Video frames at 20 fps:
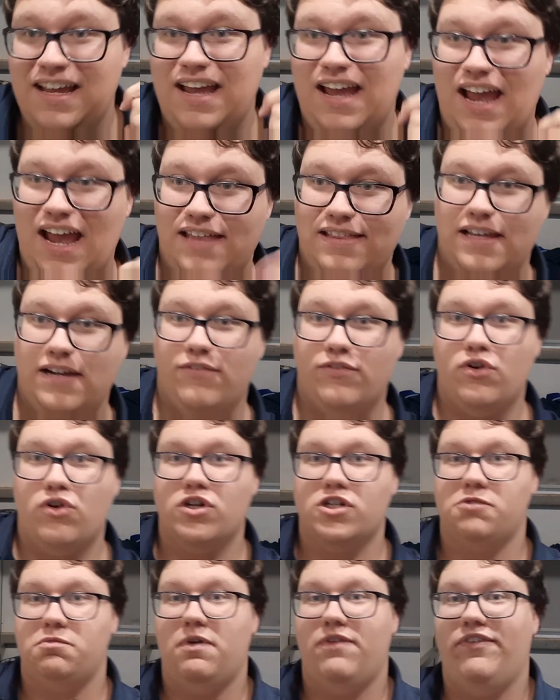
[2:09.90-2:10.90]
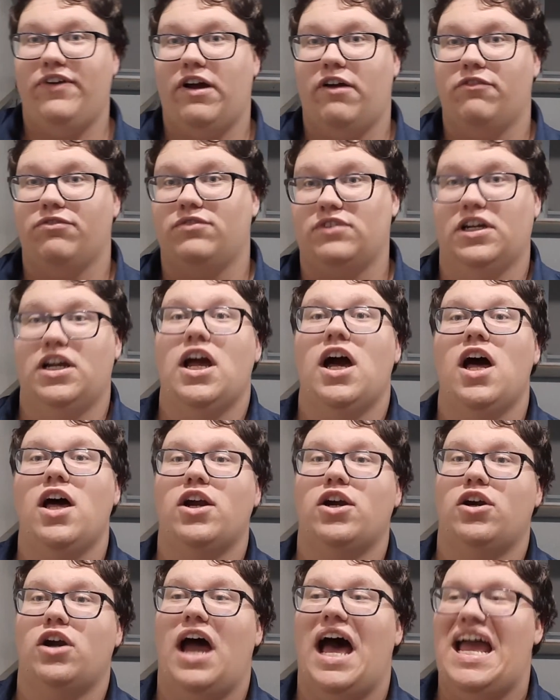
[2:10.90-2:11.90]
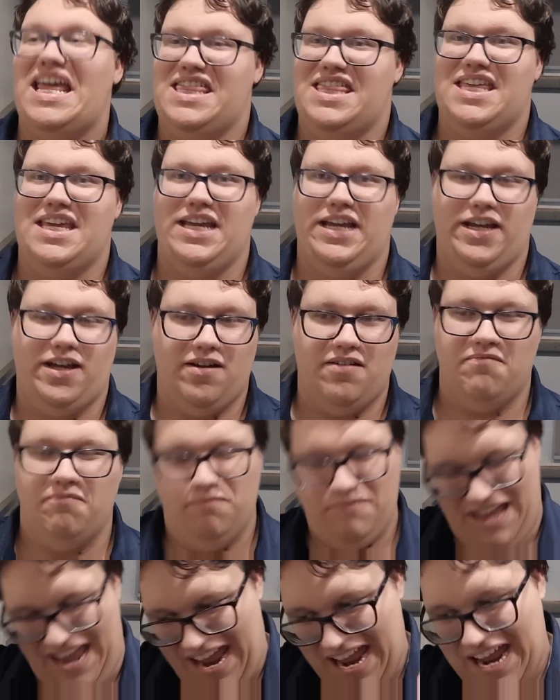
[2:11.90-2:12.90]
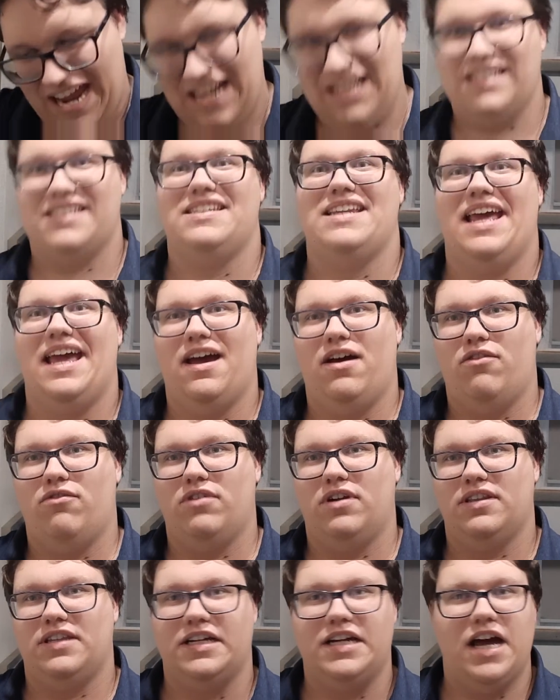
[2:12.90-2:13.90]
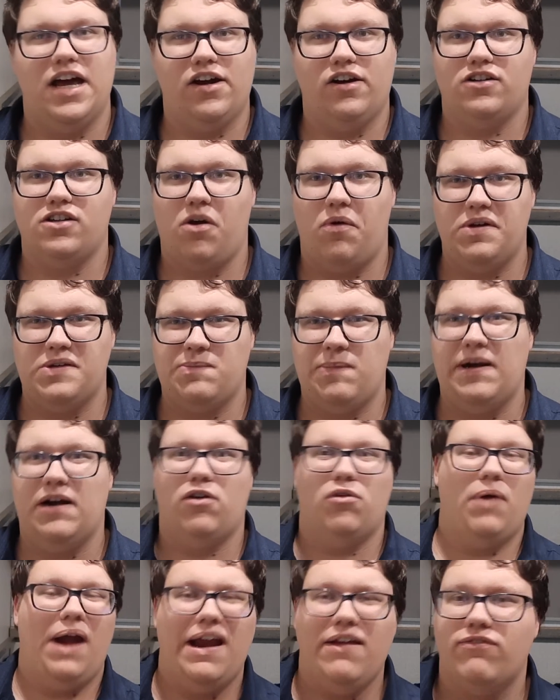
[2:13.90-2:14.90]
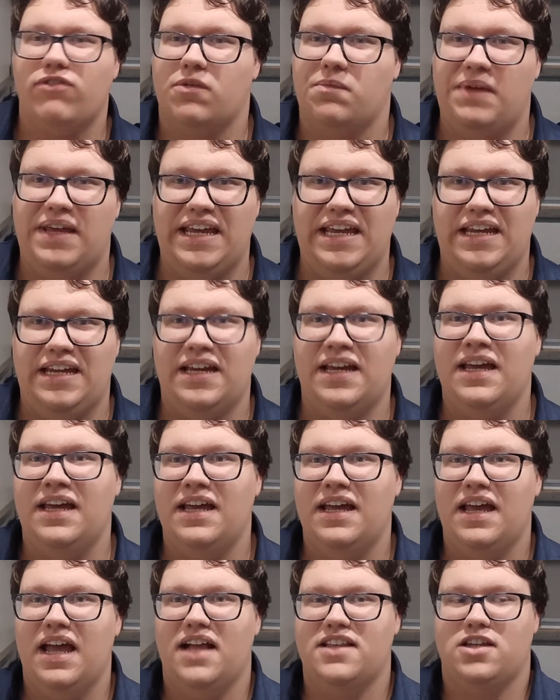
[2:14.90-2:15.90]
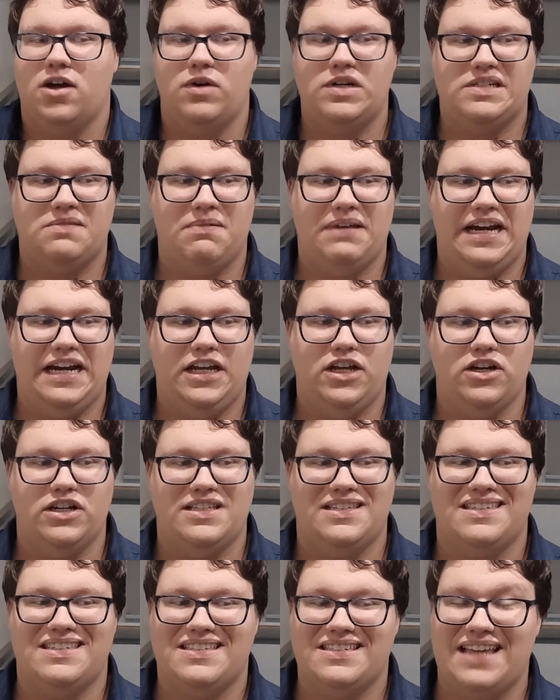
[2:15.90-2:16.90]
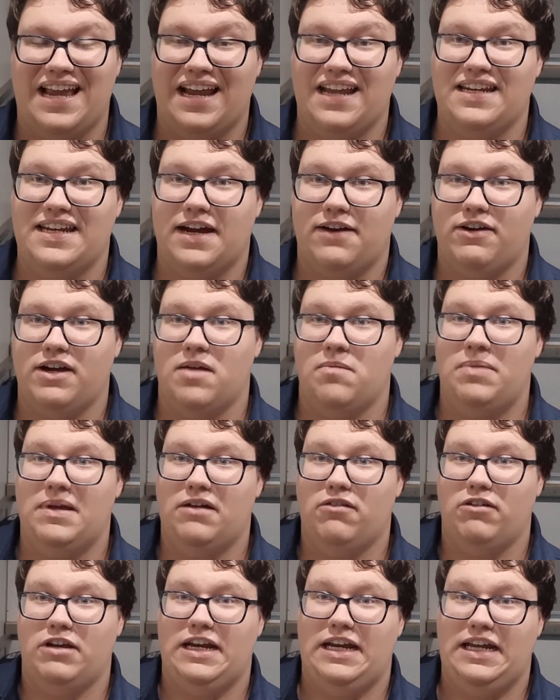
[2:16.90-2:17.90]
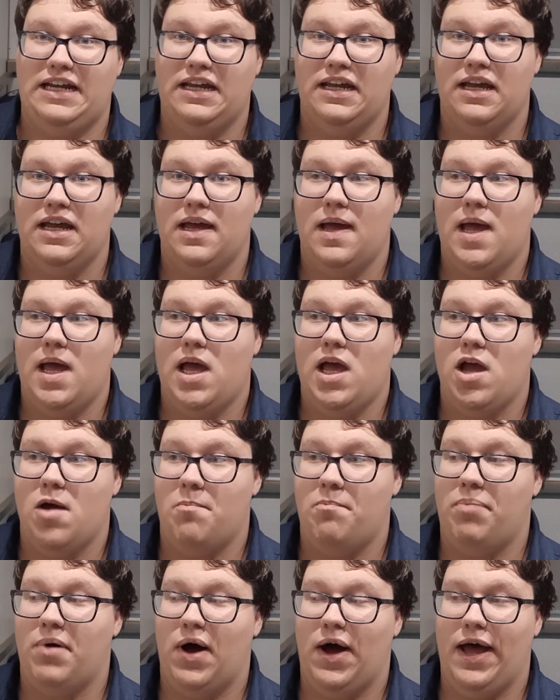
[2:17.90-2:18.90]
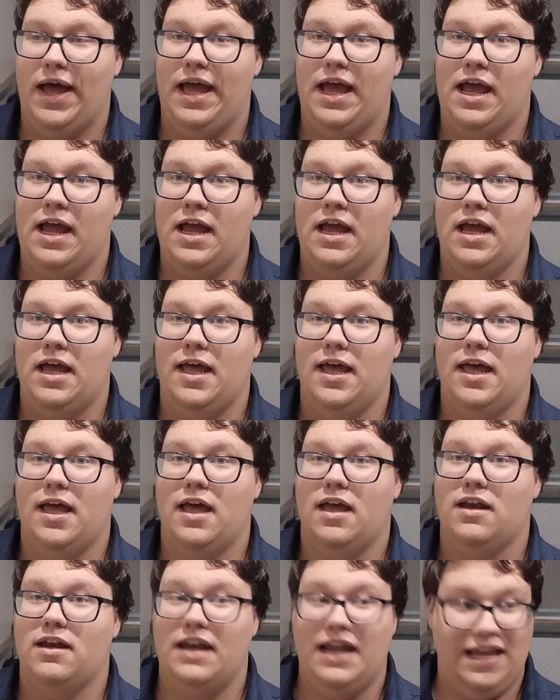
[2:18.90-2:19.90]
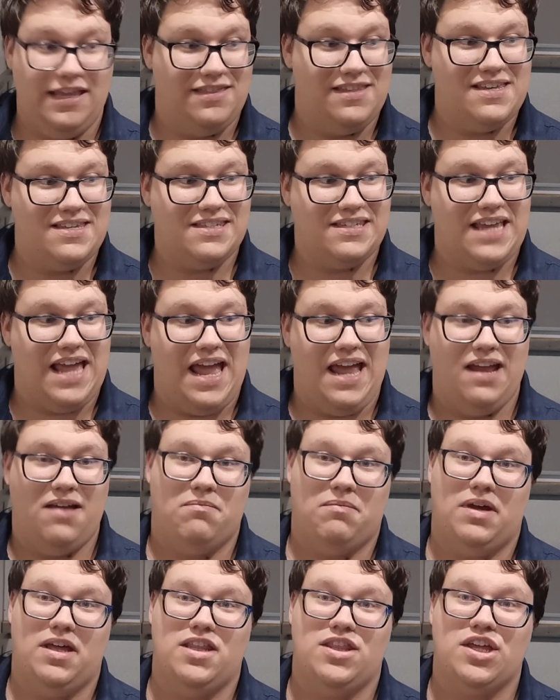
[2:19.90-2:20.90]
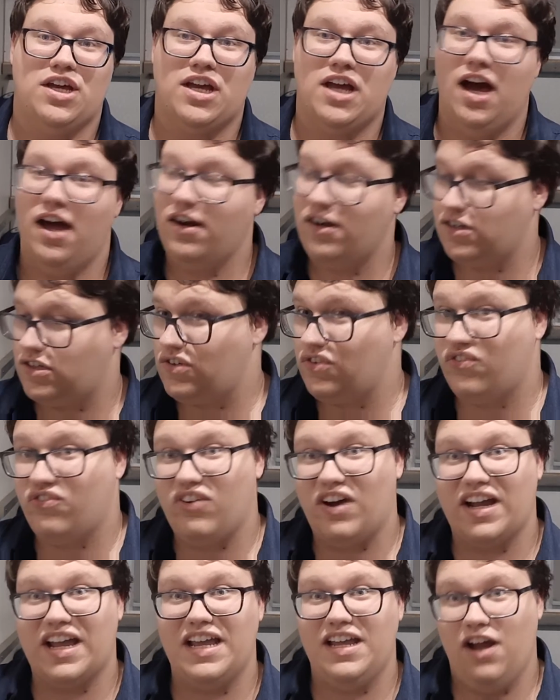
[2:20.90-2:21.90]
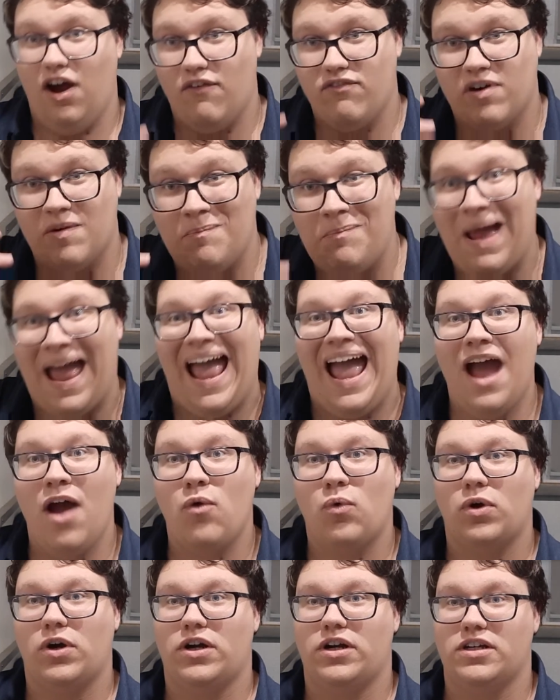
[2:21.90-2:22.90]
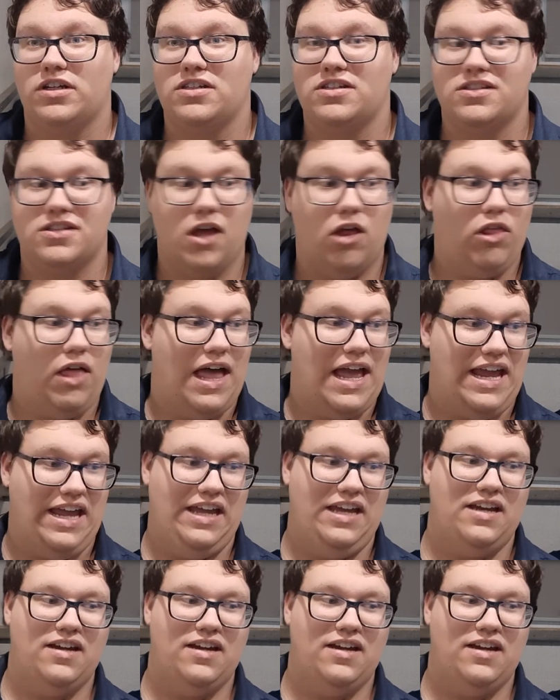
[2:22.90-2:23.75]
And then, of course, moving off the cutter, I think, hands down, the cutter's always been alright for me. It's always been a good secondary ability. But in this game, the cutter's fucking overpowered. So,